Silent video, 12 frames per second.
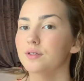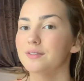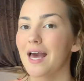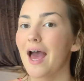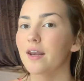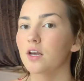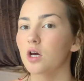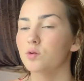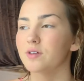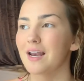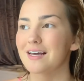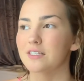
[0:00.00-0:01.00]
10 loads
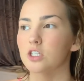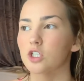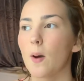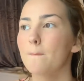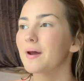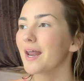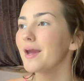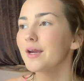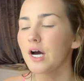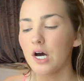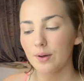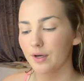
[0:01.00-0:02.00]
of lessons, but I
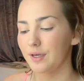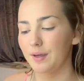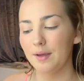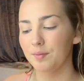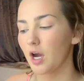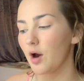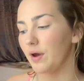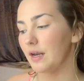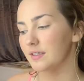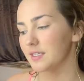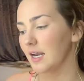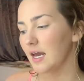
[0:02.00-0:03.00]
can't keep going
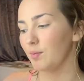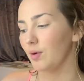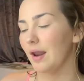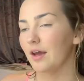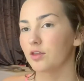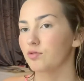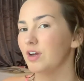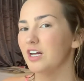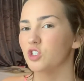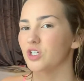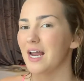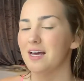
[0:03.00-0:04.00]
until I'm on, like,
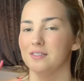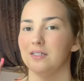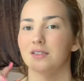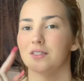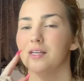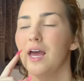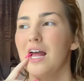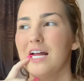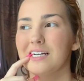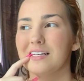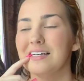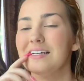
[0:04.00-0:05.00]
300 lessons,
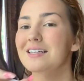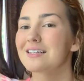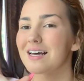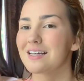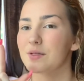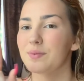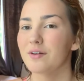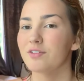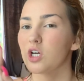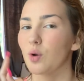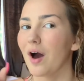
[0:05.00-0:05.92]
because I think that's a bit of a joke.